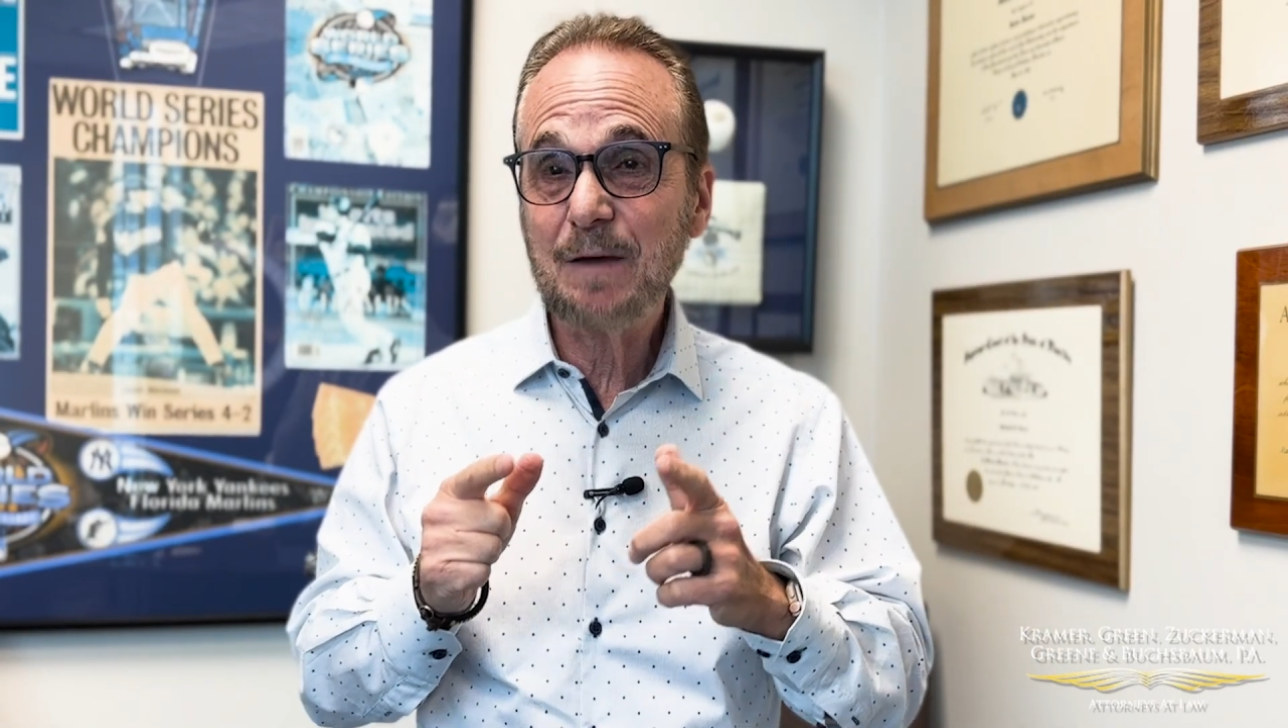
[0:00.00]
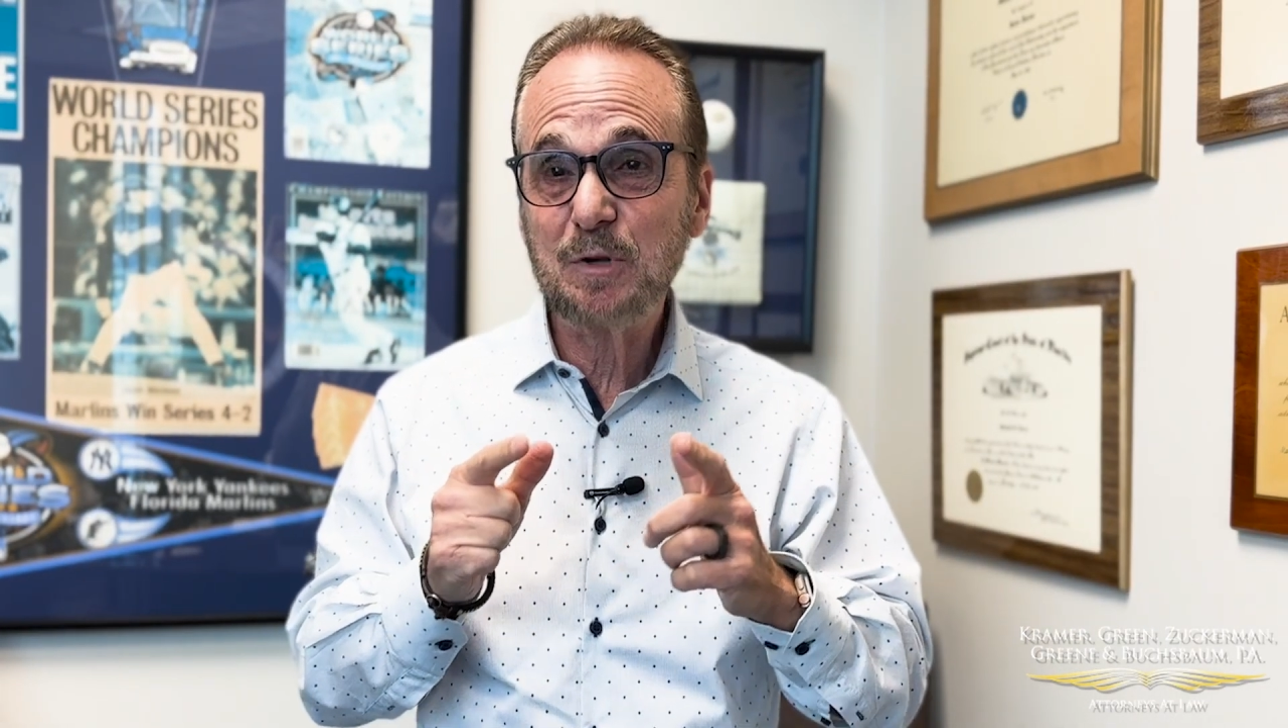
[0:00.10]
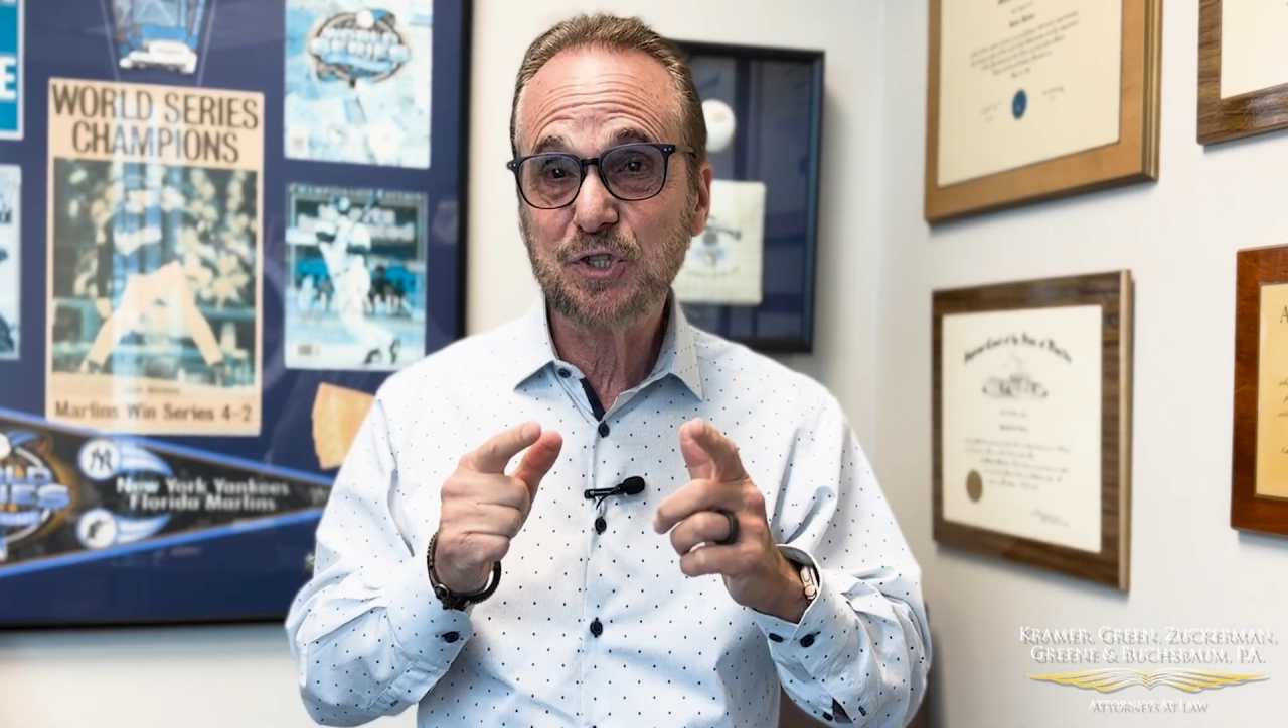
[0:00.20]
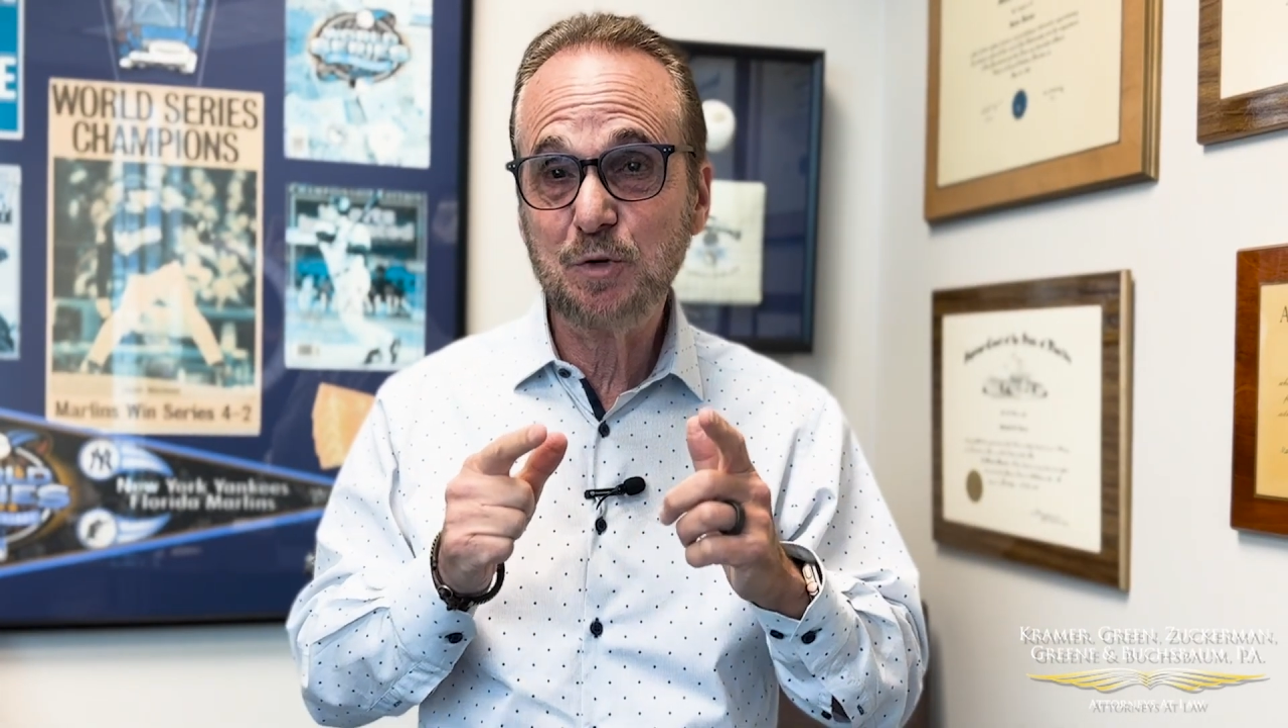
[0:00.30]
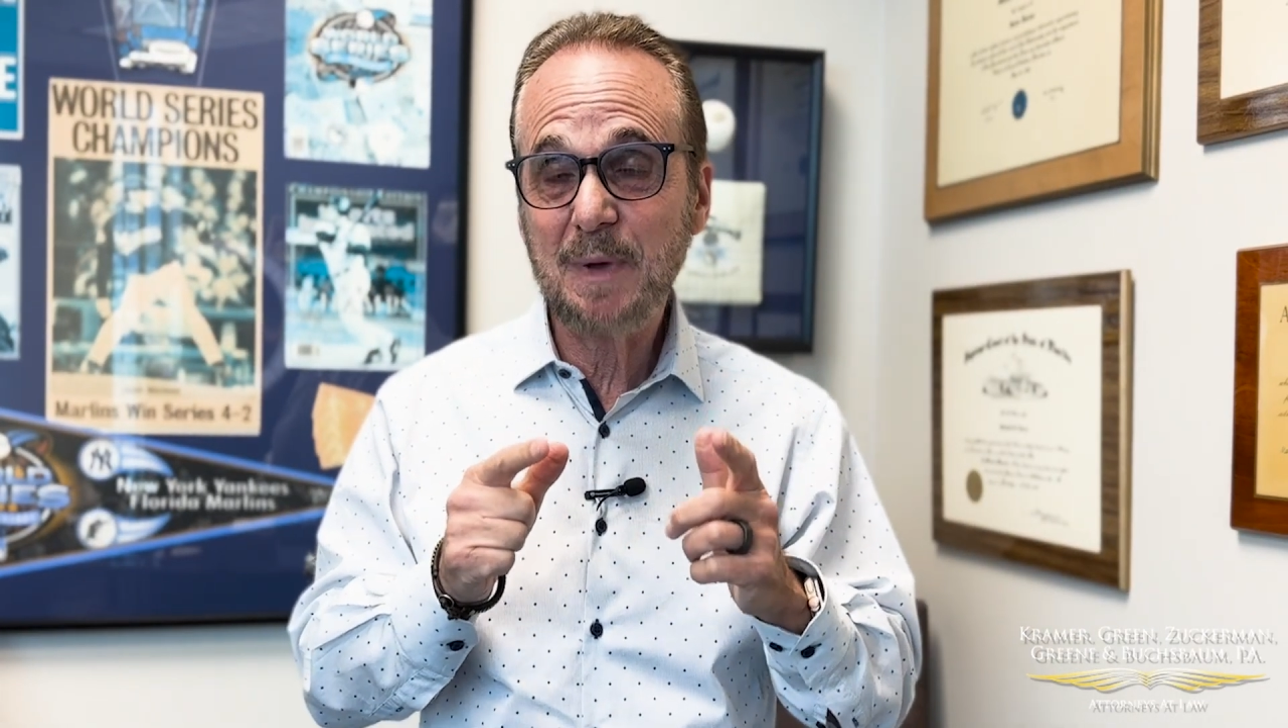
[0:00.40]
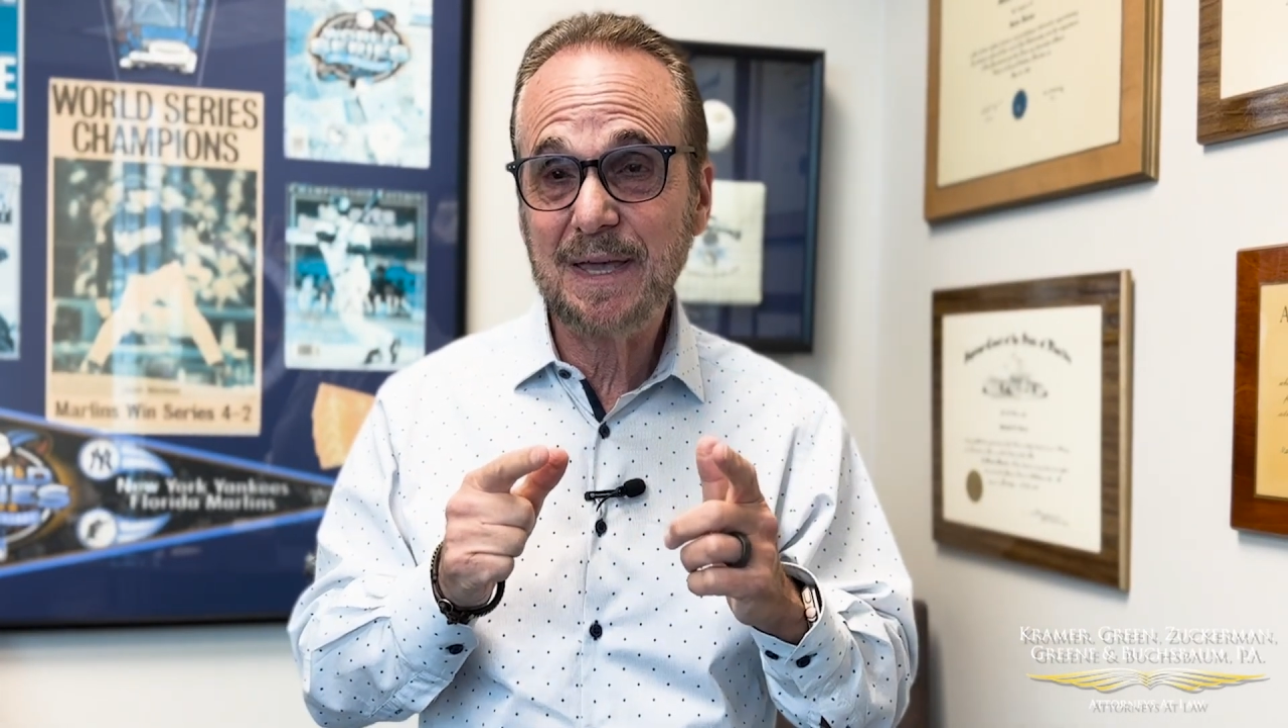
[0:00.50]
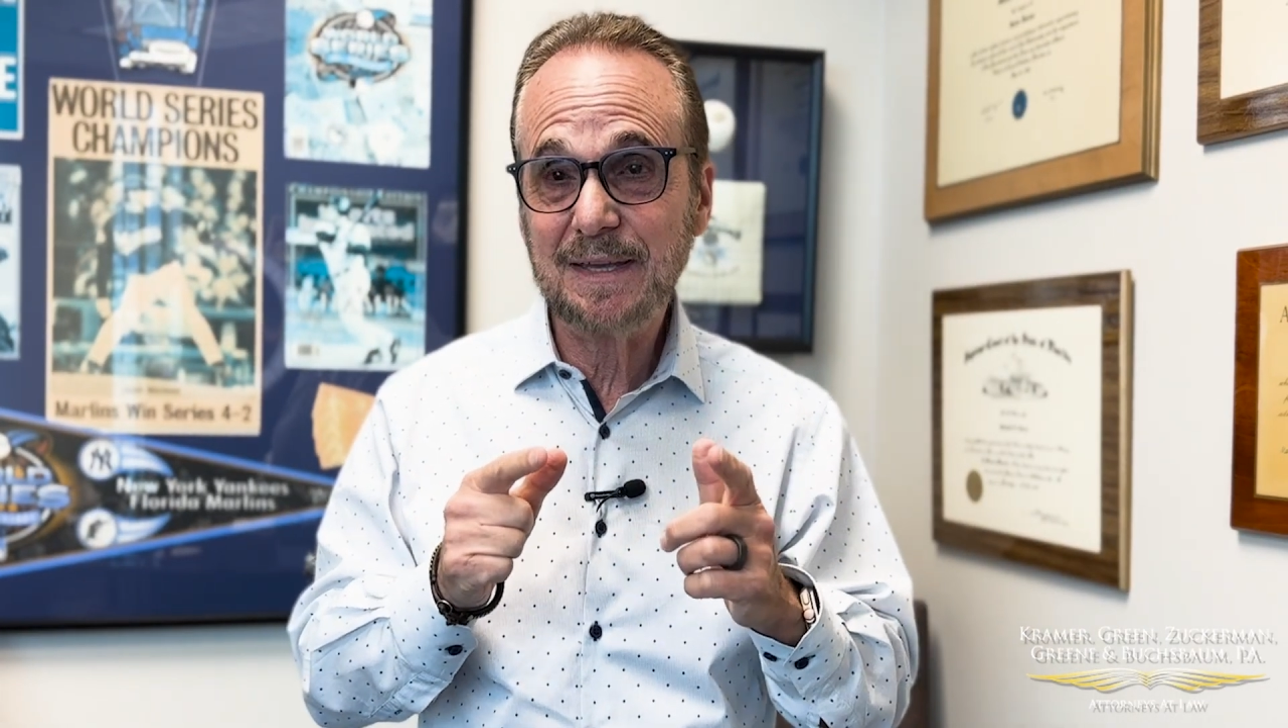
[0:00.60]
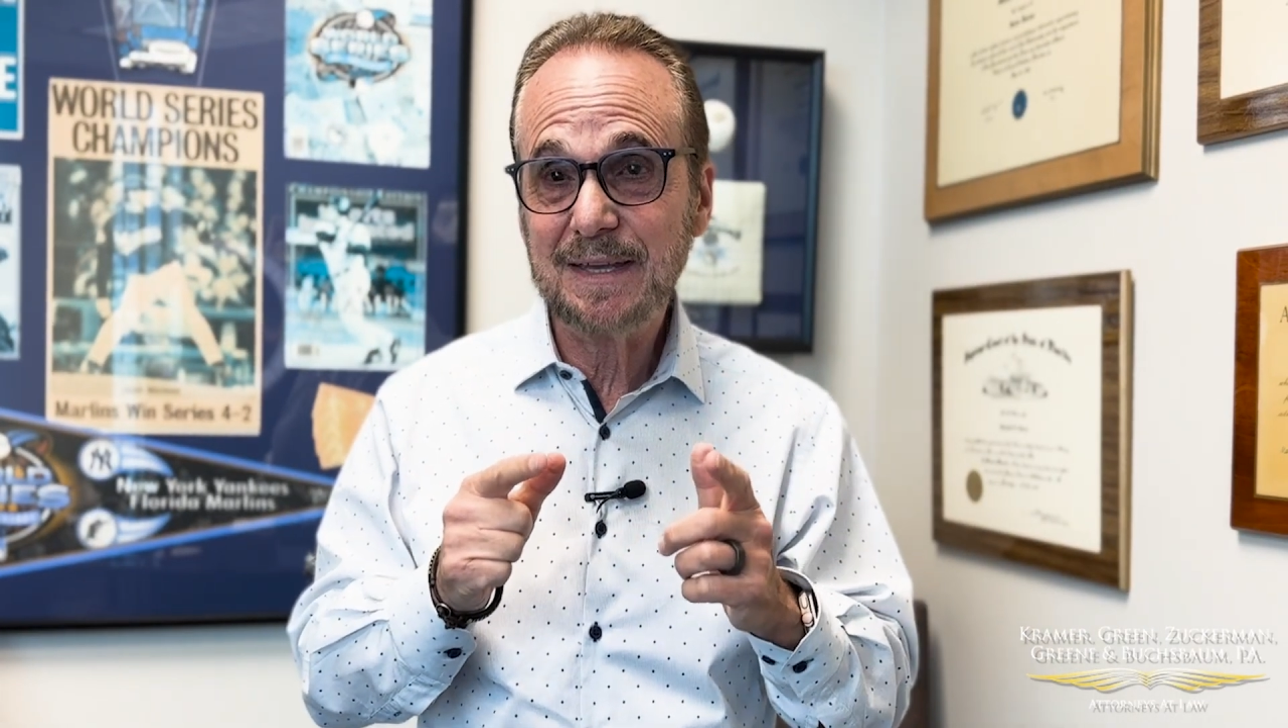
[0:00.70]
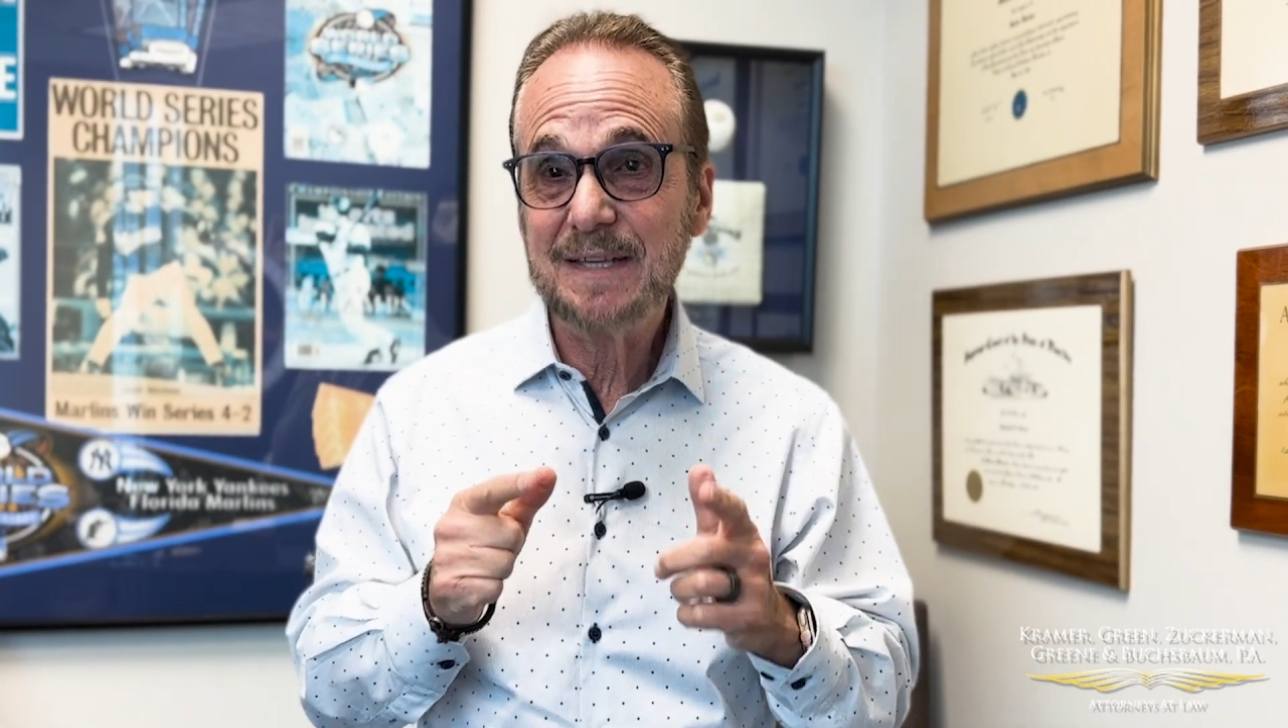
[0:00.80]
much you make,